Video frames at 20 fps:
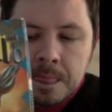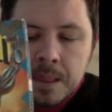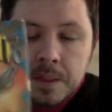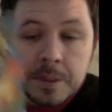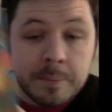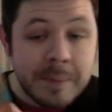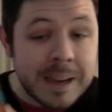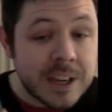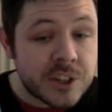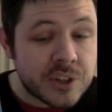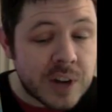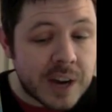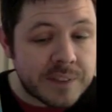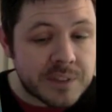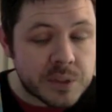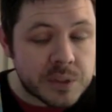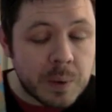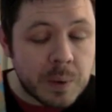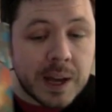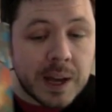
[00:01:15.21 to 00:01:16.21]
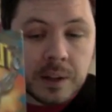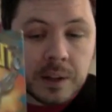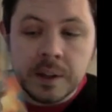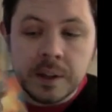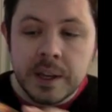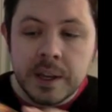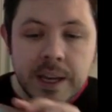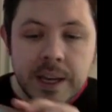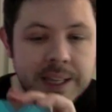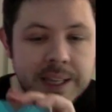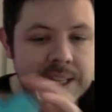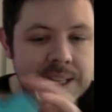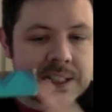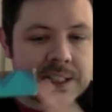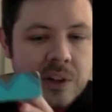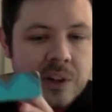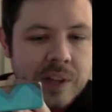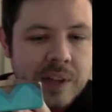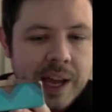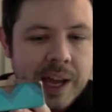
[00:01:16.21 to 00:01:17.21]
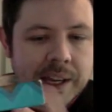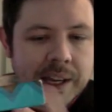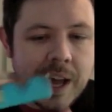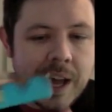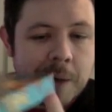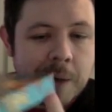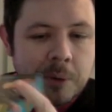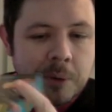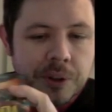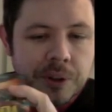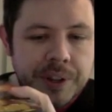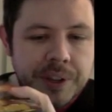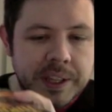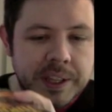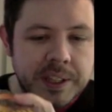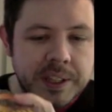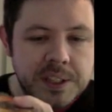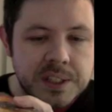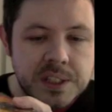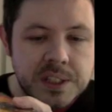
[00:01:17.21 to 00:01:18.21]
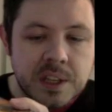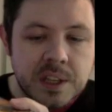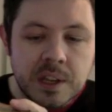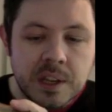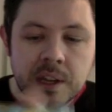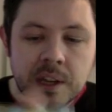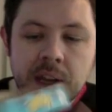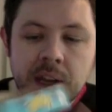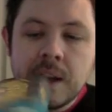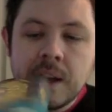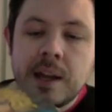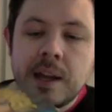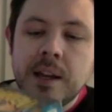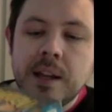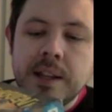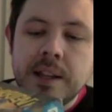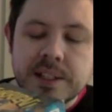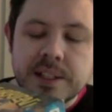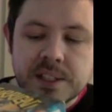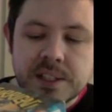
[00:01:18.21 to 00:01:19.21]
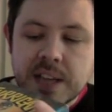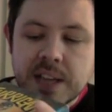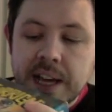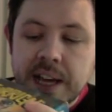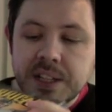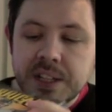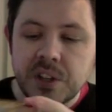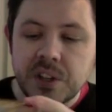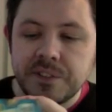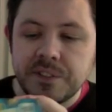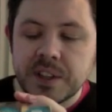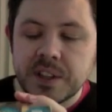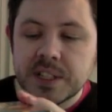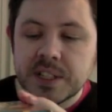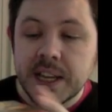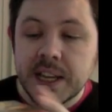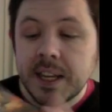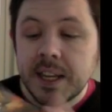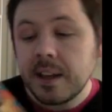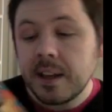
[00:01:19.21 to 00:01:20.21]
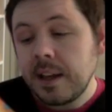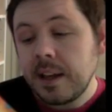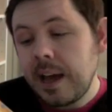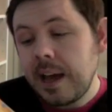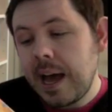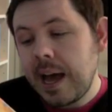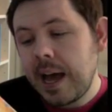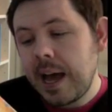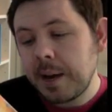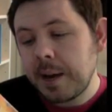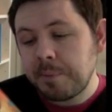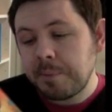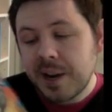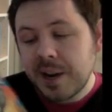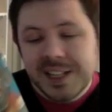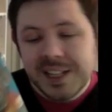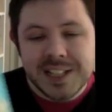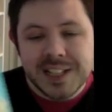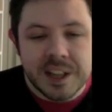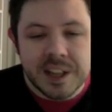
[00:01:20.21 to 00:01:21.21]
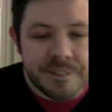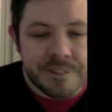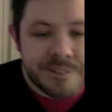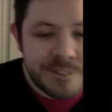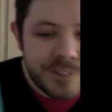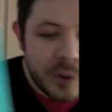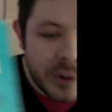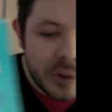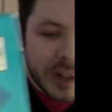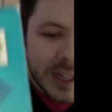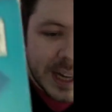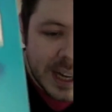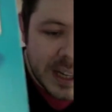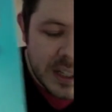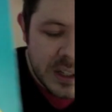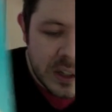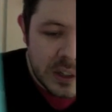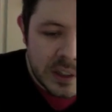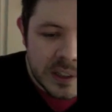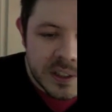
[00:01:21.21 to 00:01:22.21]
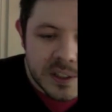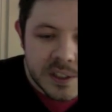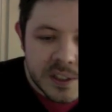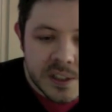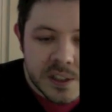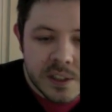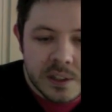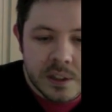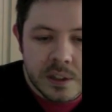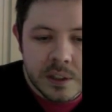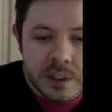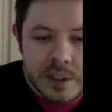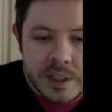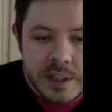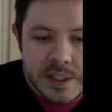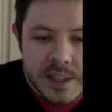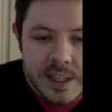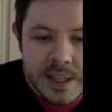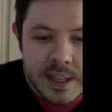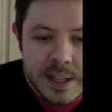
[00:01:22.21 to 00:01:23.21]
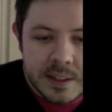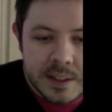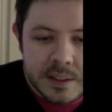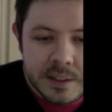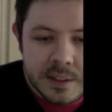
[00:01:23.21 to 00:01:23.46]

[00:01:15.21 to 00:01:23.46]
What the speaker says: the Mega Drive as well, in these little kind of cardboard things. There's the sides, obviously, and a price tag of $49. You see that?